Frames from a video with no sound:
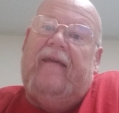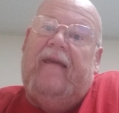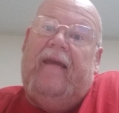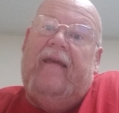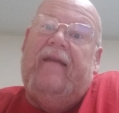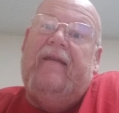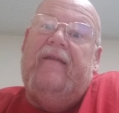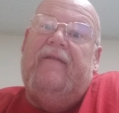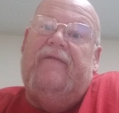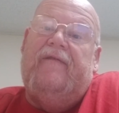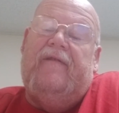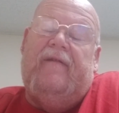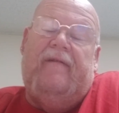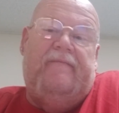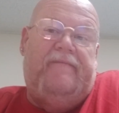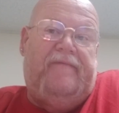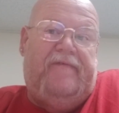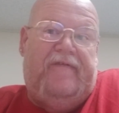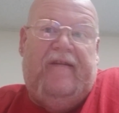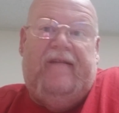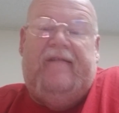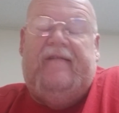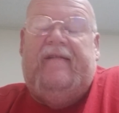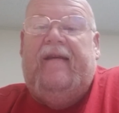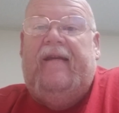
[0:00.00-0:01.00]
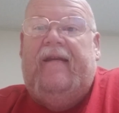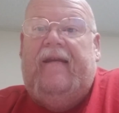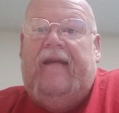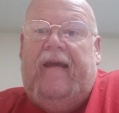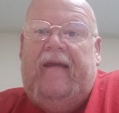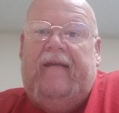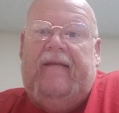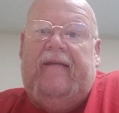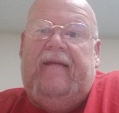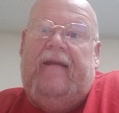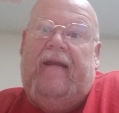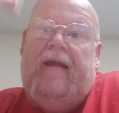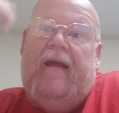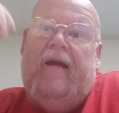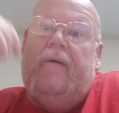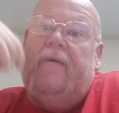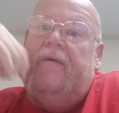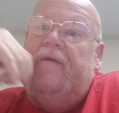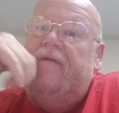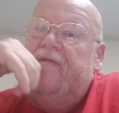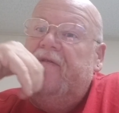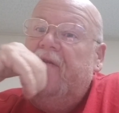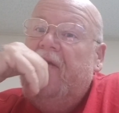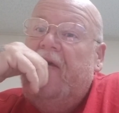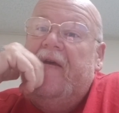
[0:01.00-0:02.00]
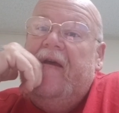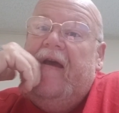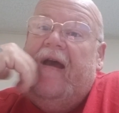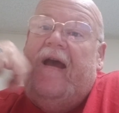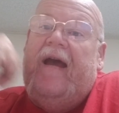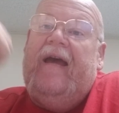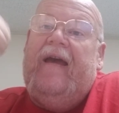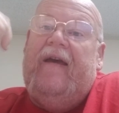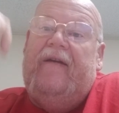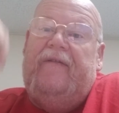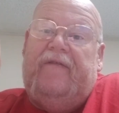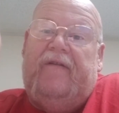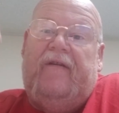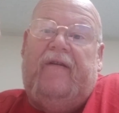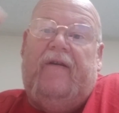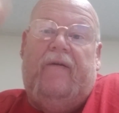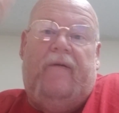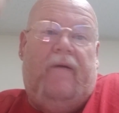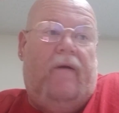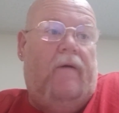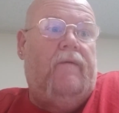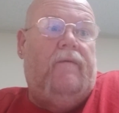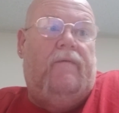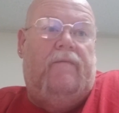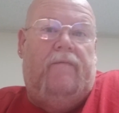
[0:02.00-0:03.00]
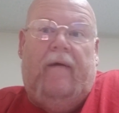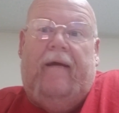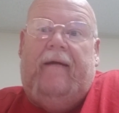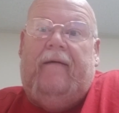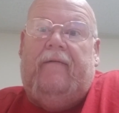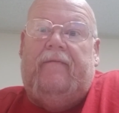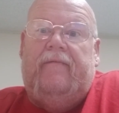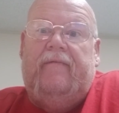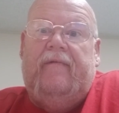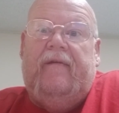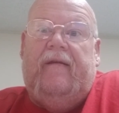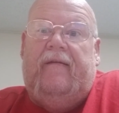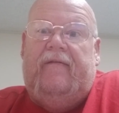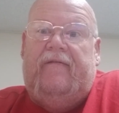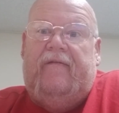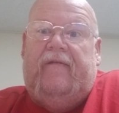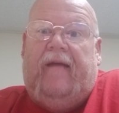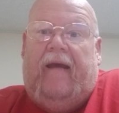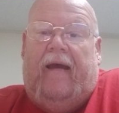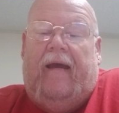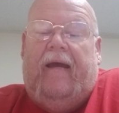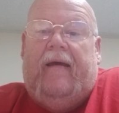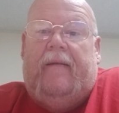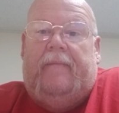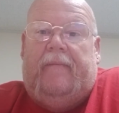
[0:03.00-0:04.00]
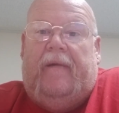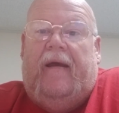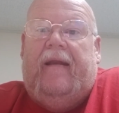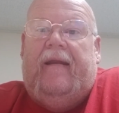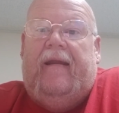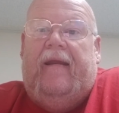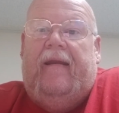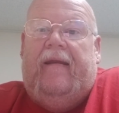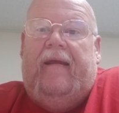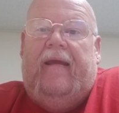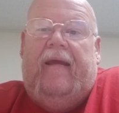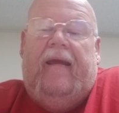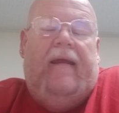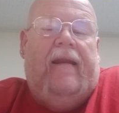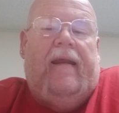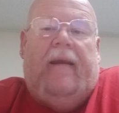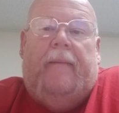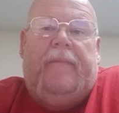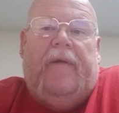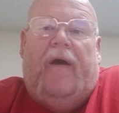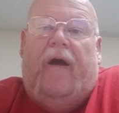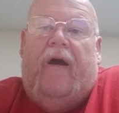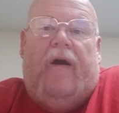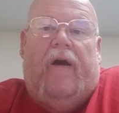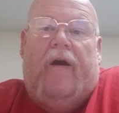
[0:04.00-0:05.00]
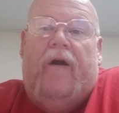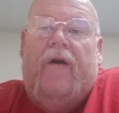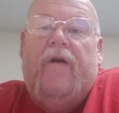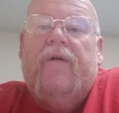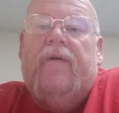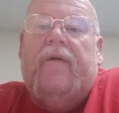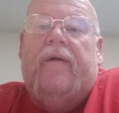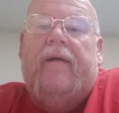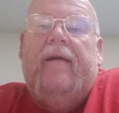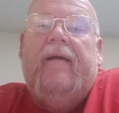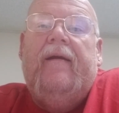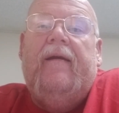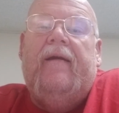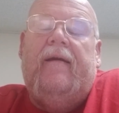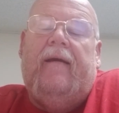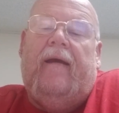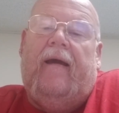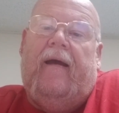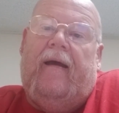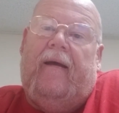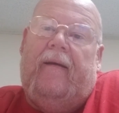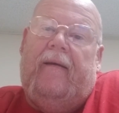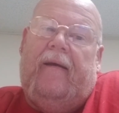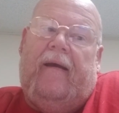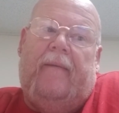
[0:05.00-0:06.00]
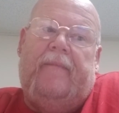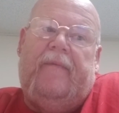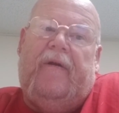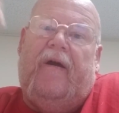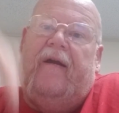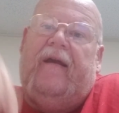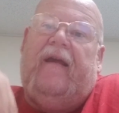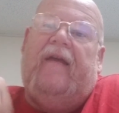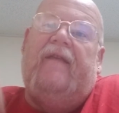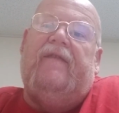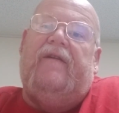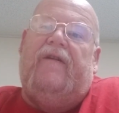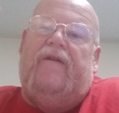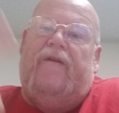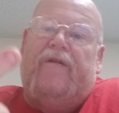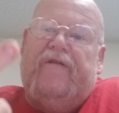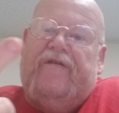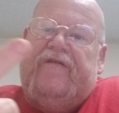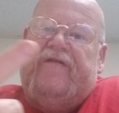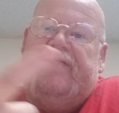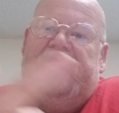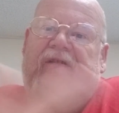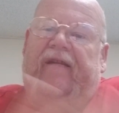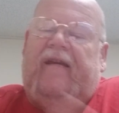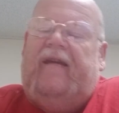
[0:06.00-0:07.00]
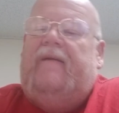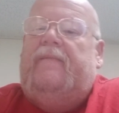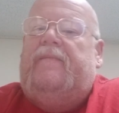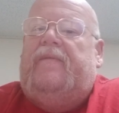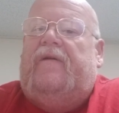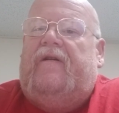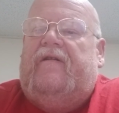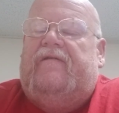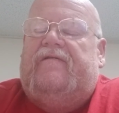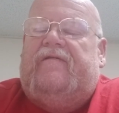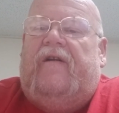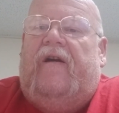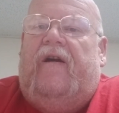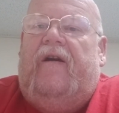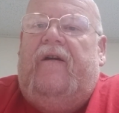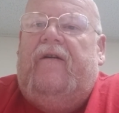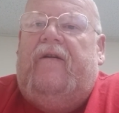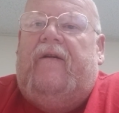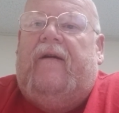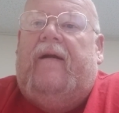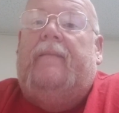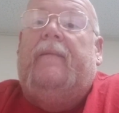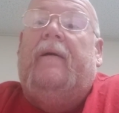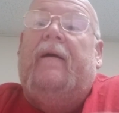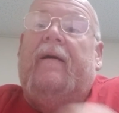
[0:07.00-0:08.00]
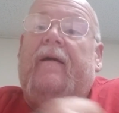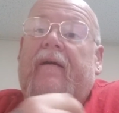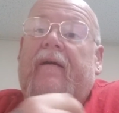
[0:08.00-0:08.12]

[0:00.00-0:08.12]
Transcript: end of the 16 to 18 hours, I have to go, oh, wow, it's time. I need to eat. I'm not hungry. I'm not getting the urges to eat because of hunger.